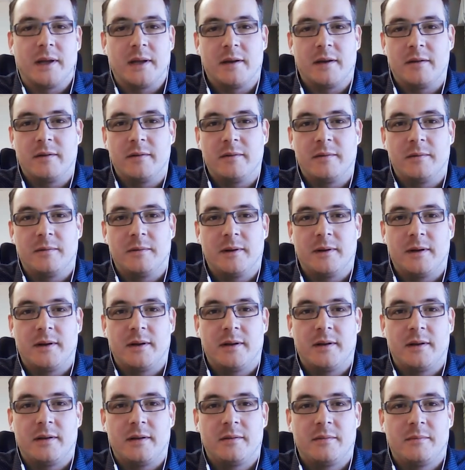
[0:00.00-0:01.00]
We can do,
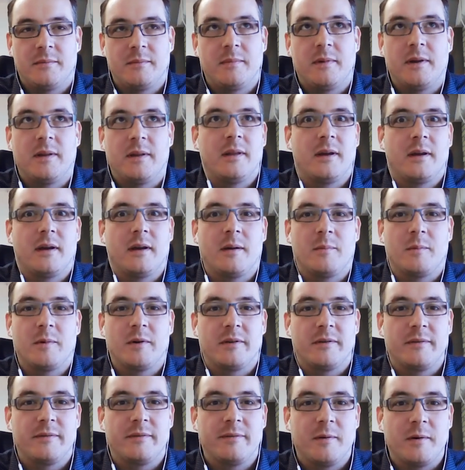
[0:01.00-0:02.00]
uh, I think,
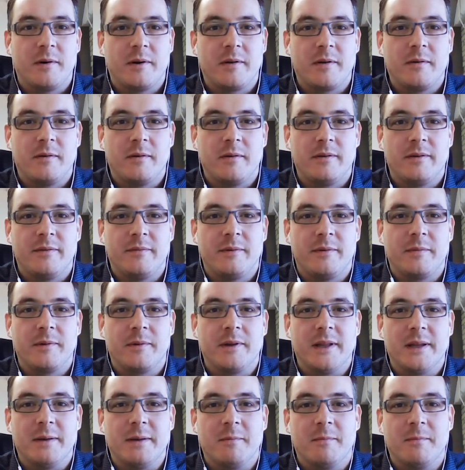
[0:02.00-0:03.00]
upwards of forty holes if we
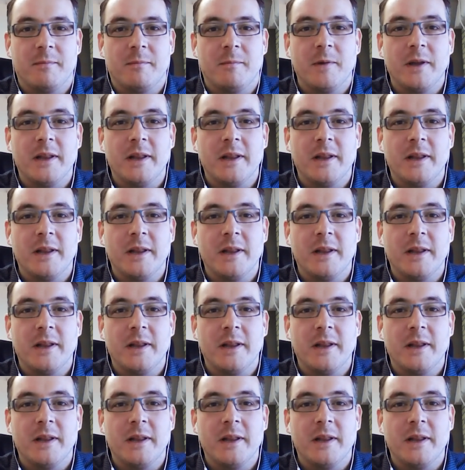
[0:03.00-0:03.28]
really,